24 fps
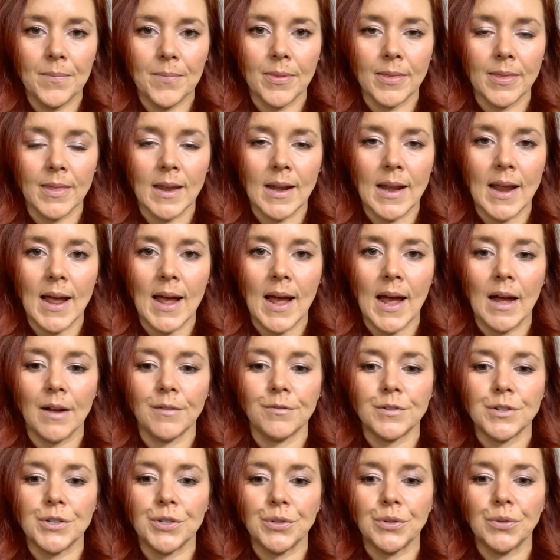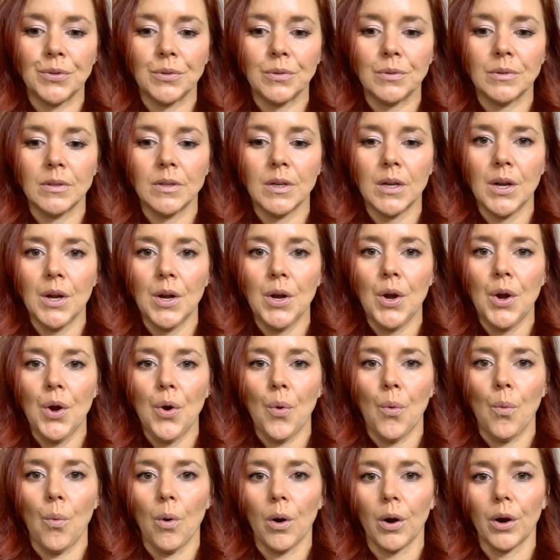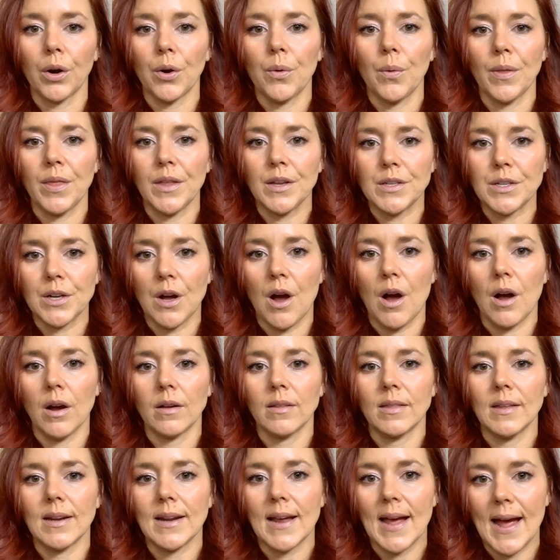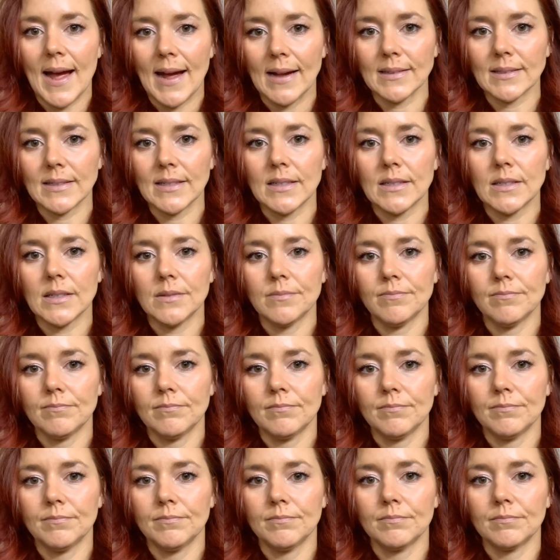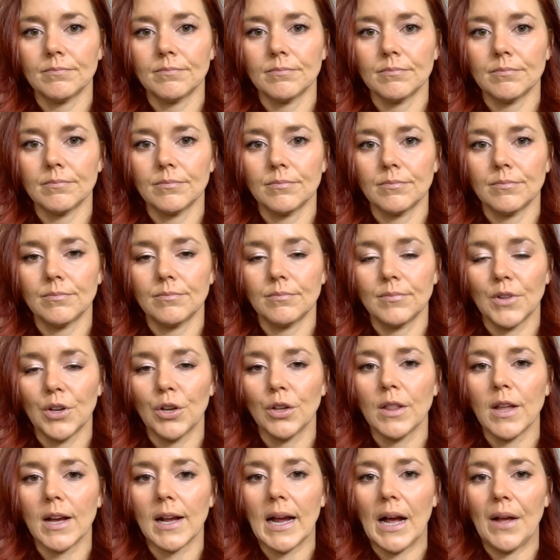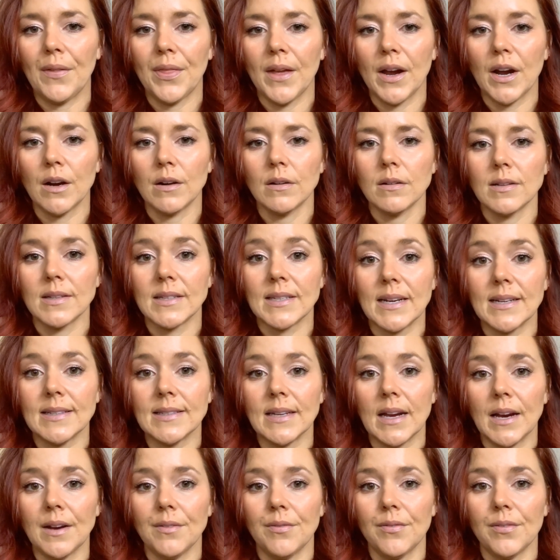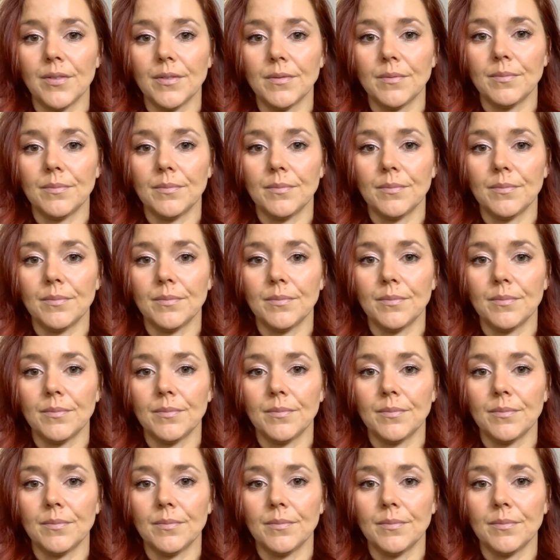than have to work with a dog that has it. Good luck out there. Stay safe.